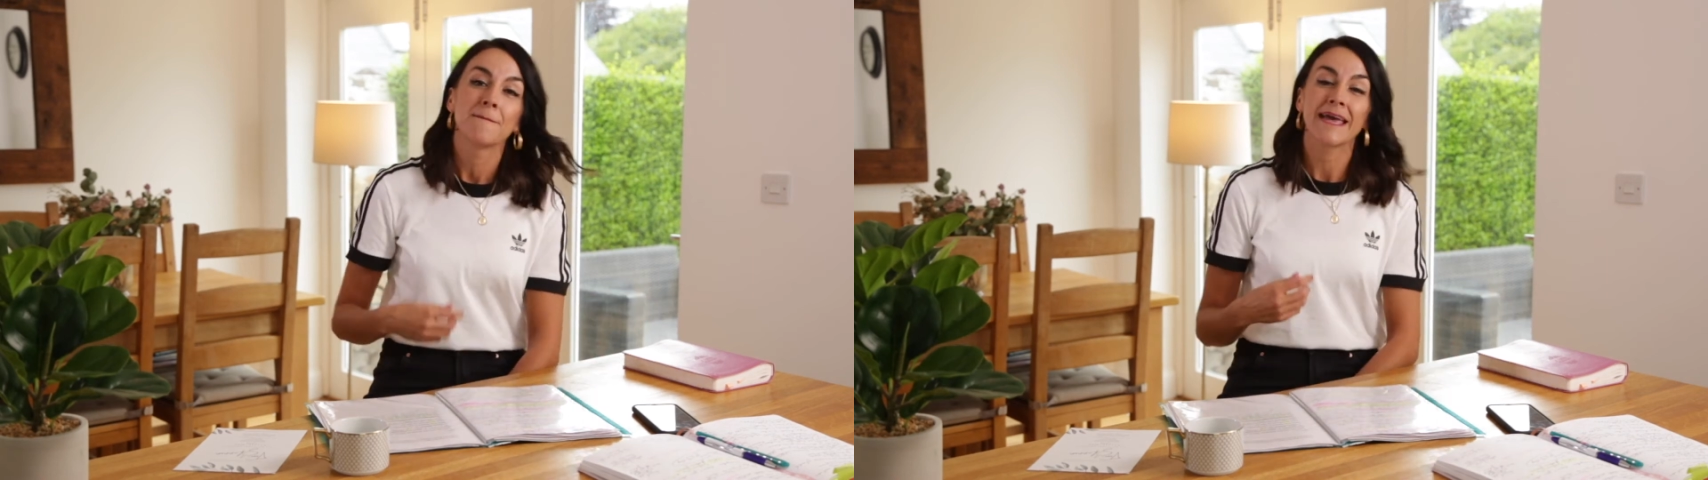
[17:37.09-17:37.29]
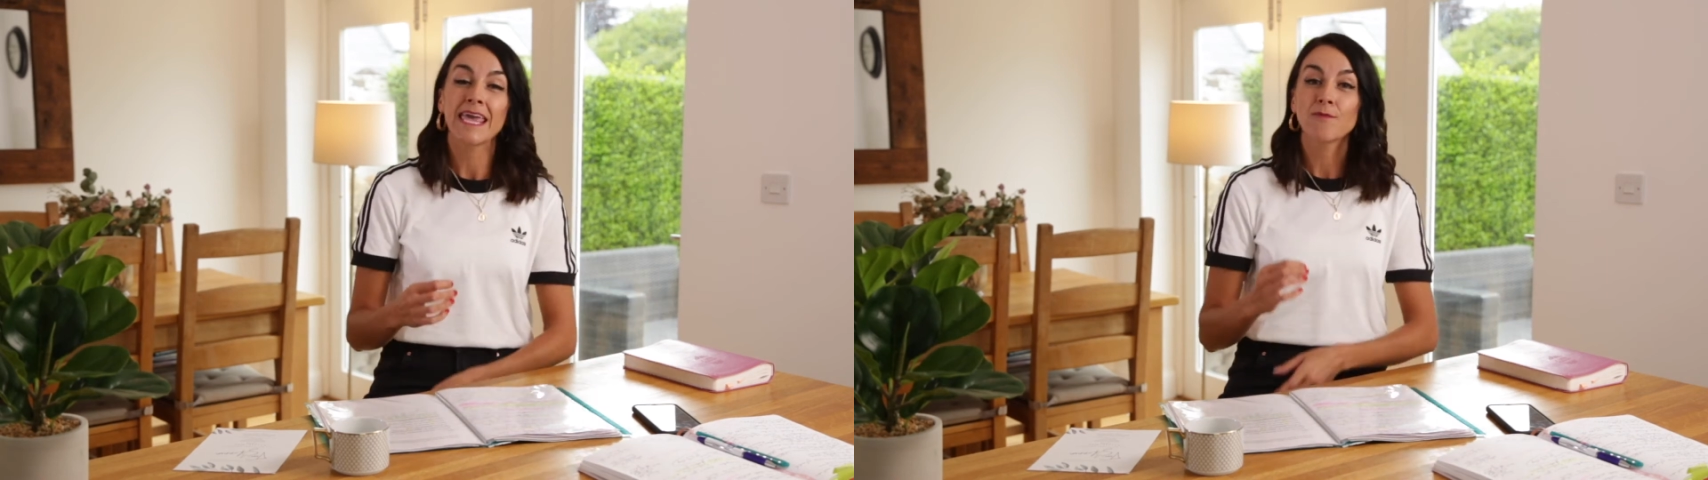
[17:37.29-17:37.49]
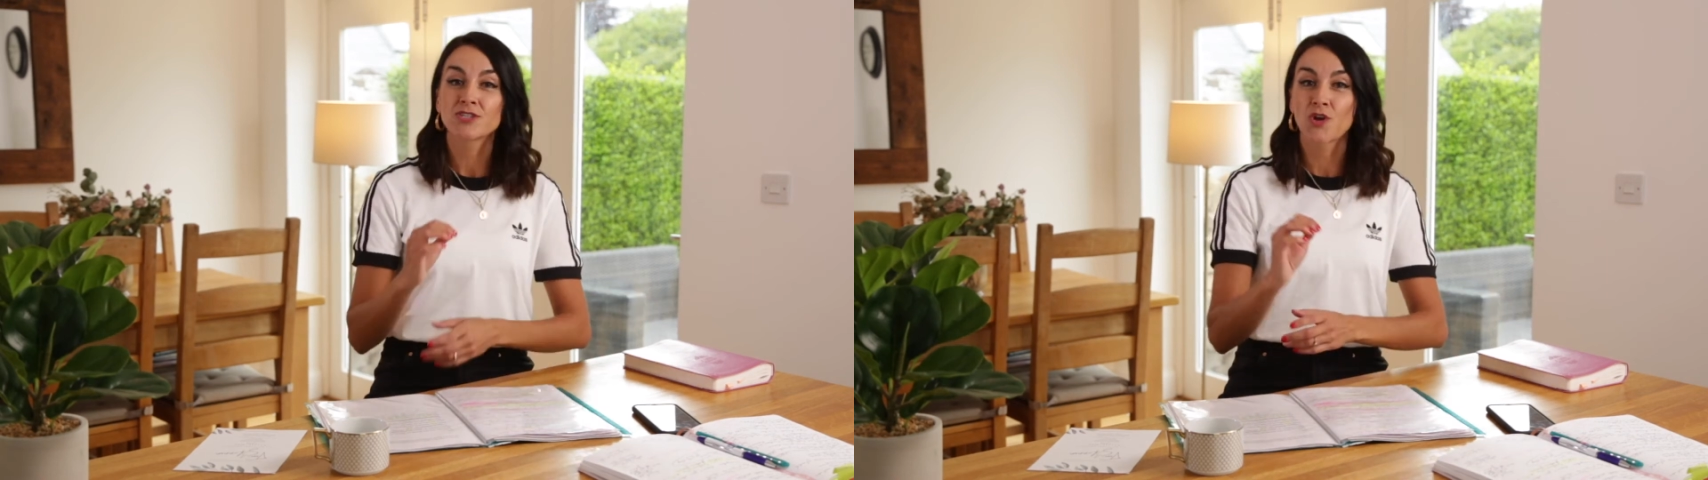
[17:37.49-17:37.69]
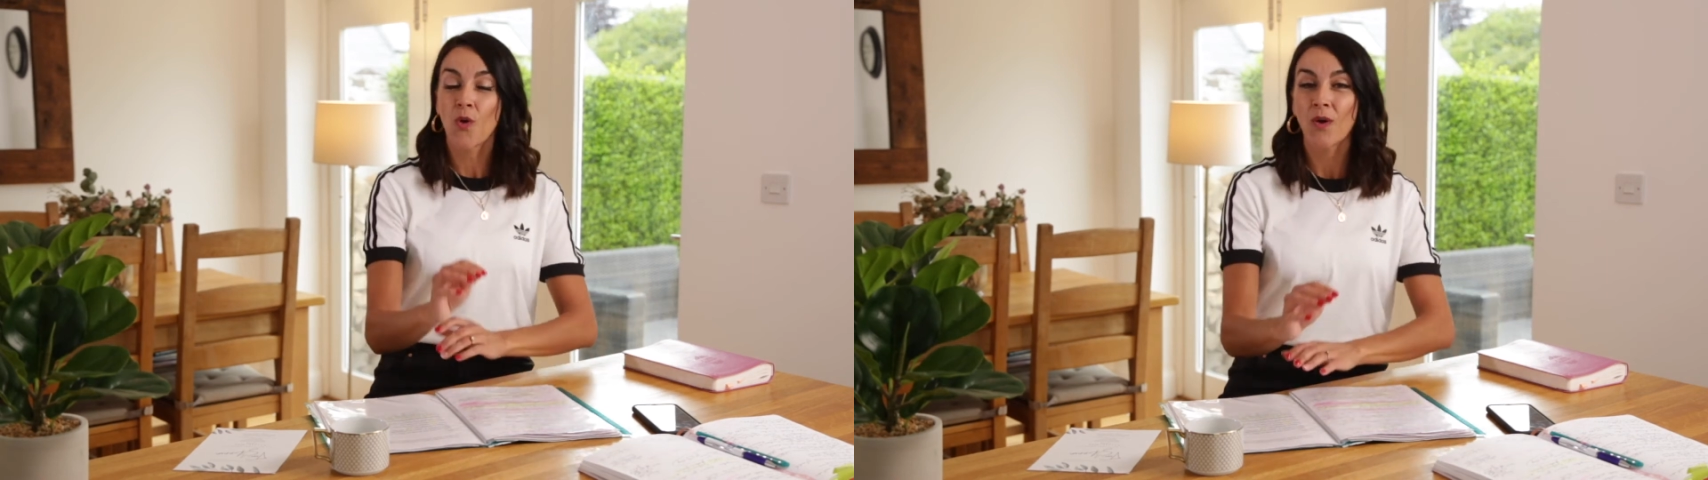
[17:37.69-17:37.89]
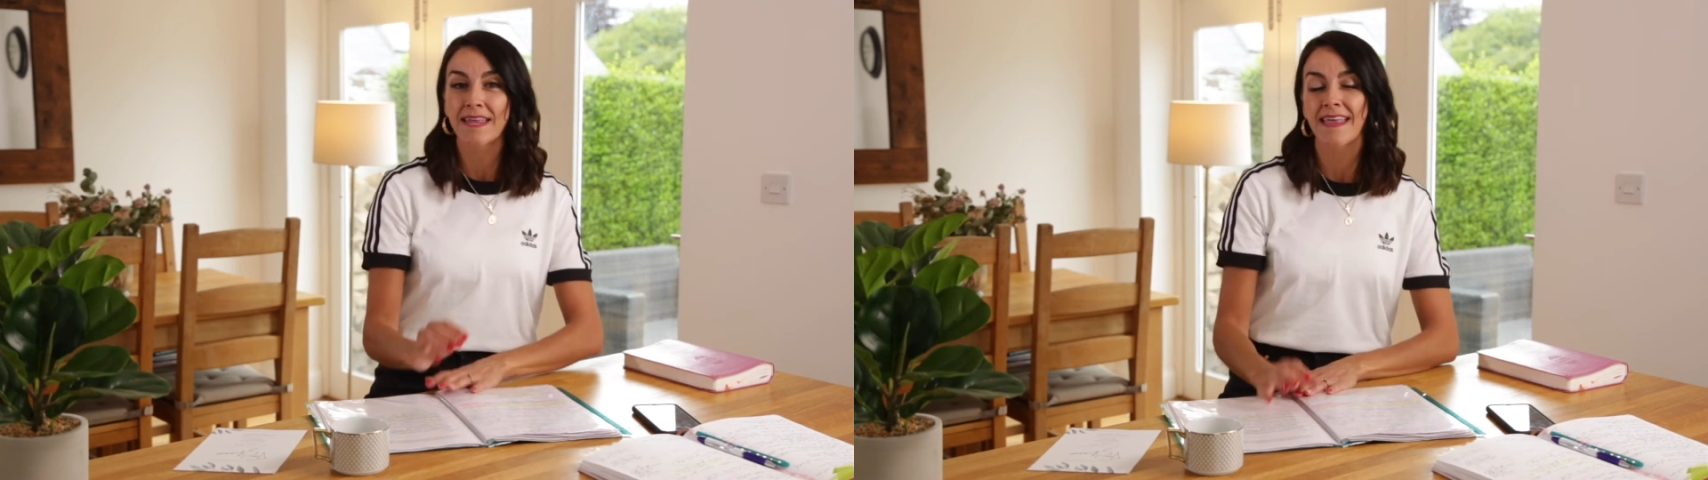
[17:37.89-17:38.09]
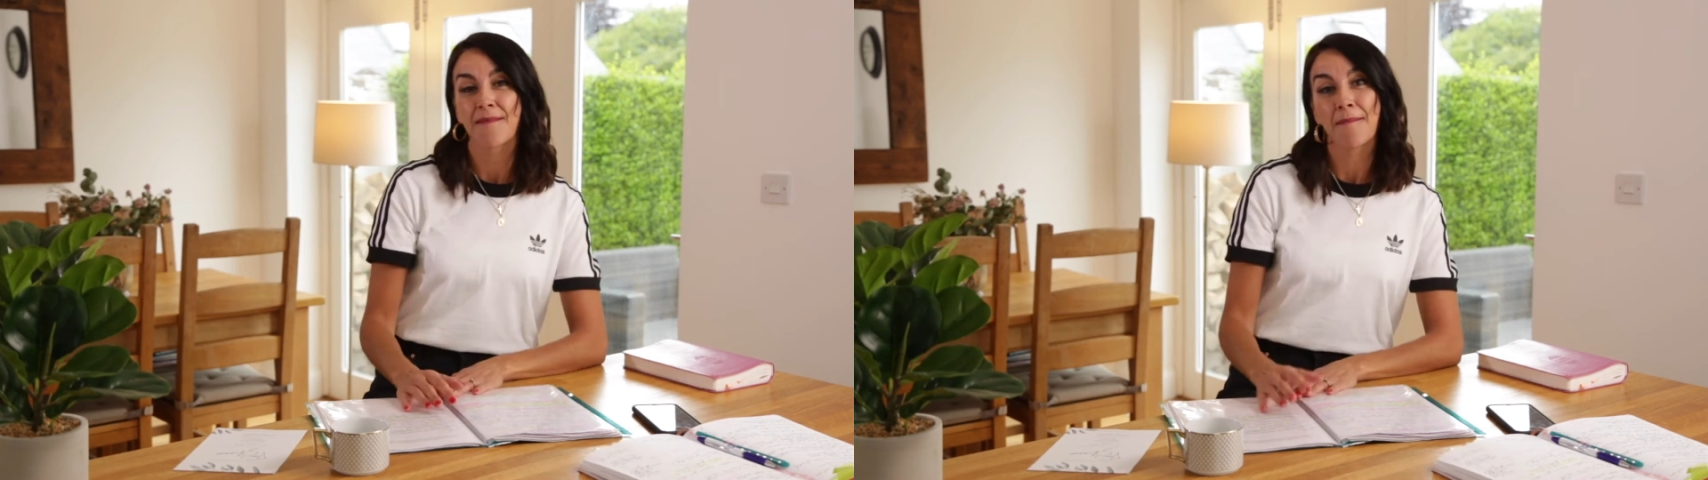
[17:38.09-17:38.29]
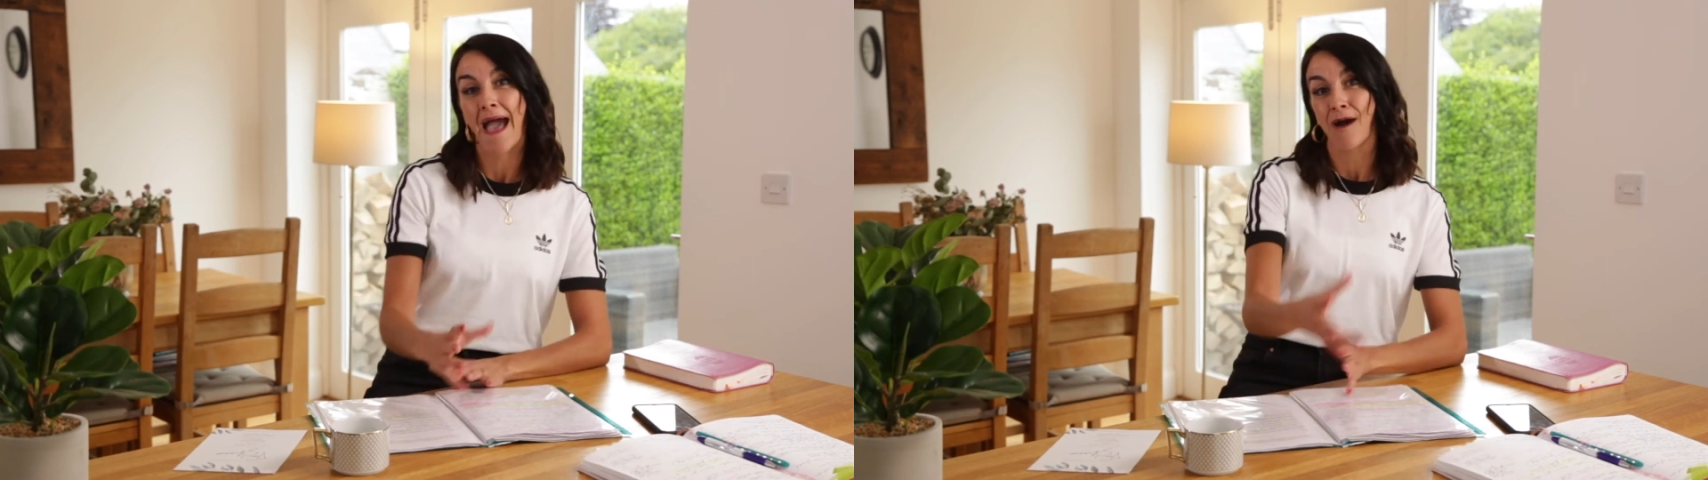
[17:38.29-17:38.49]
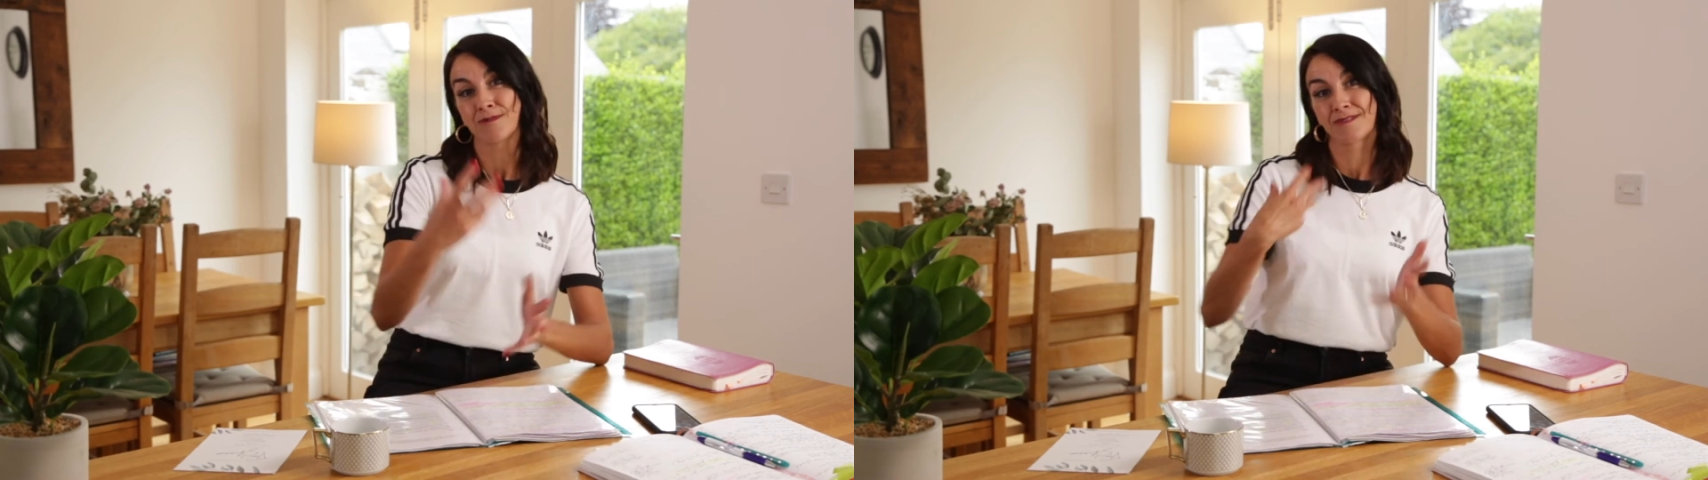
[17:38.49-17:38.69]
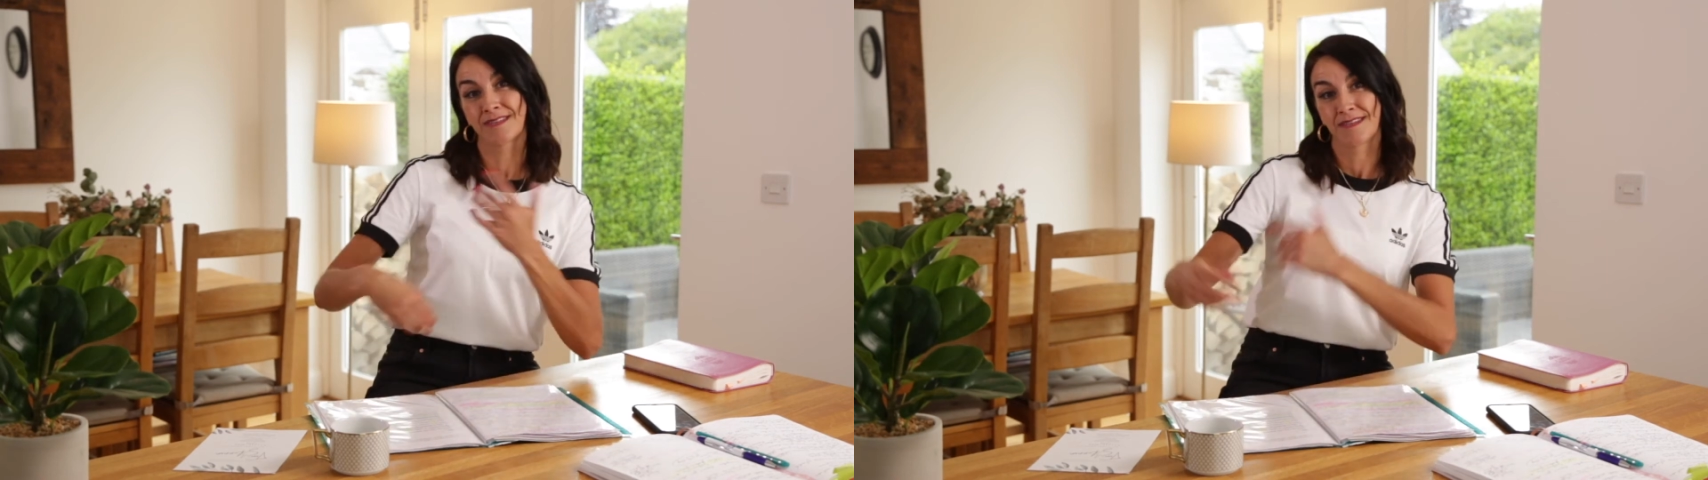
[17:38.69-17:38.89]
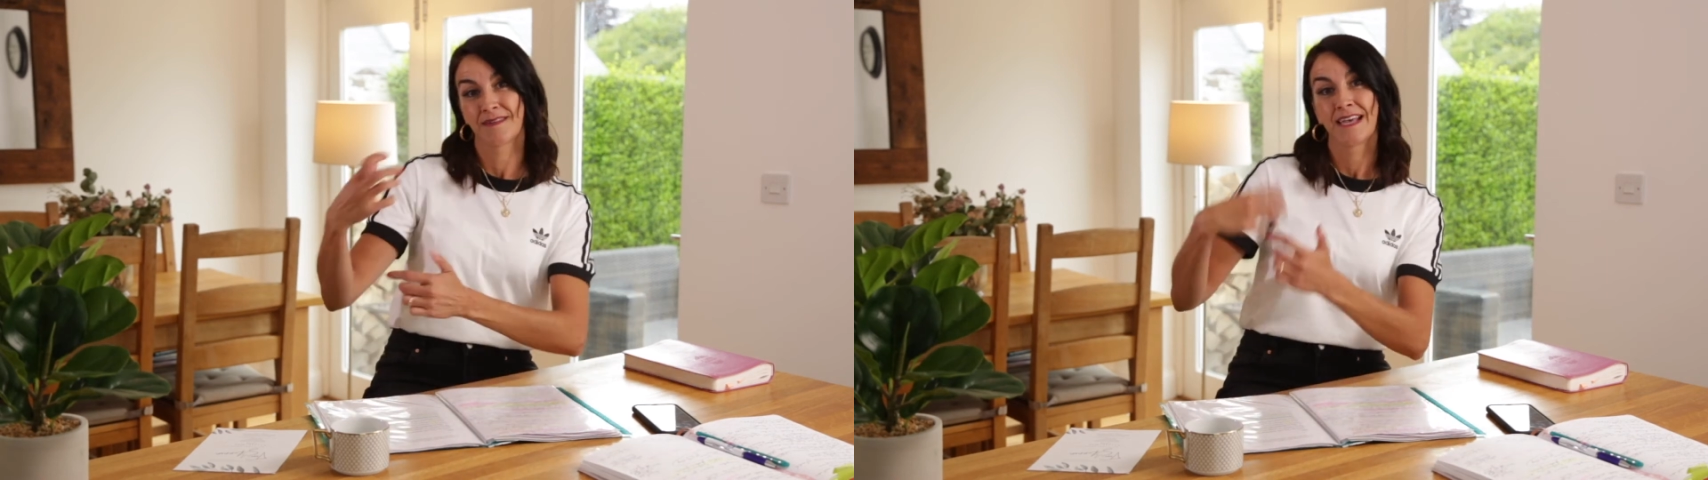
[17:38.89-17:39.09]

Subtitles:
but he was calling them out